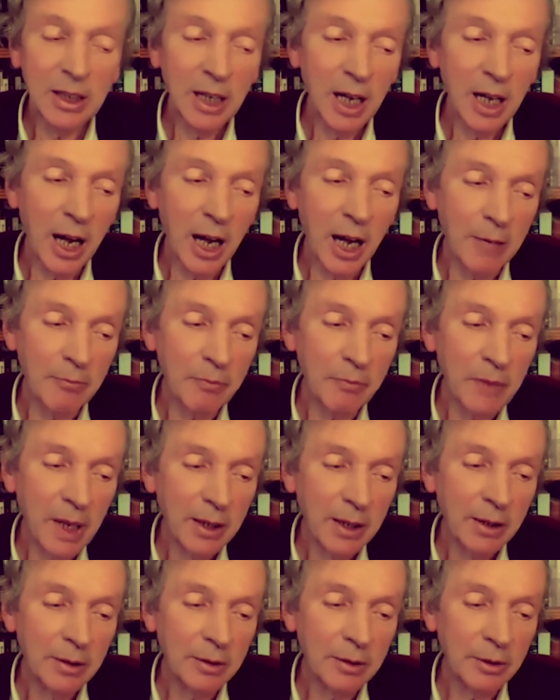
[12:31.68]
um,
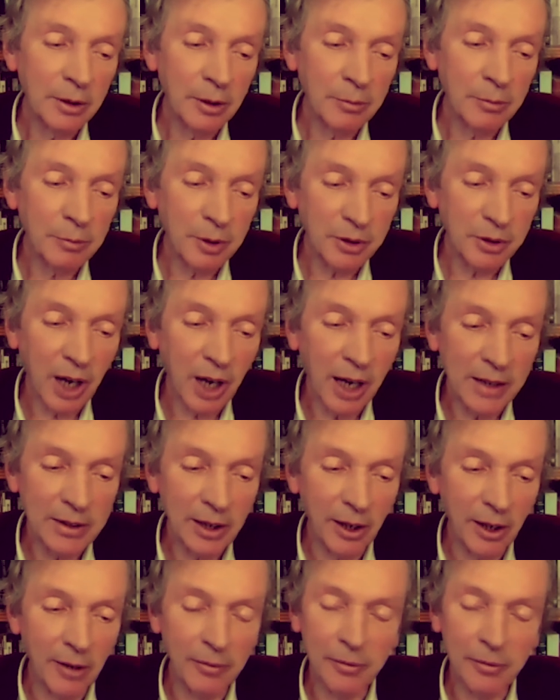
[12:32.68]
were died
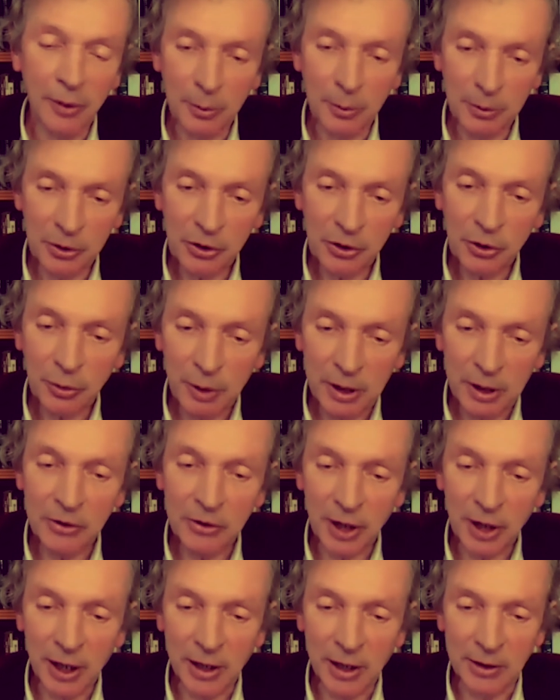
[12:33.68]
off or were
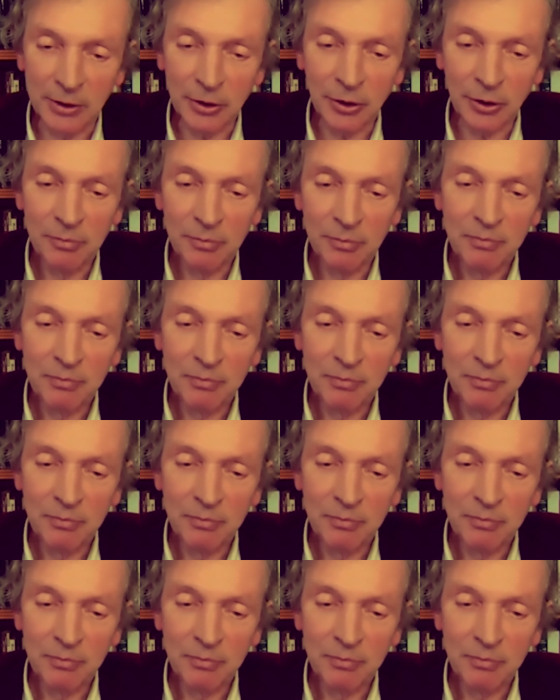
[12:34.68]
squeezed out.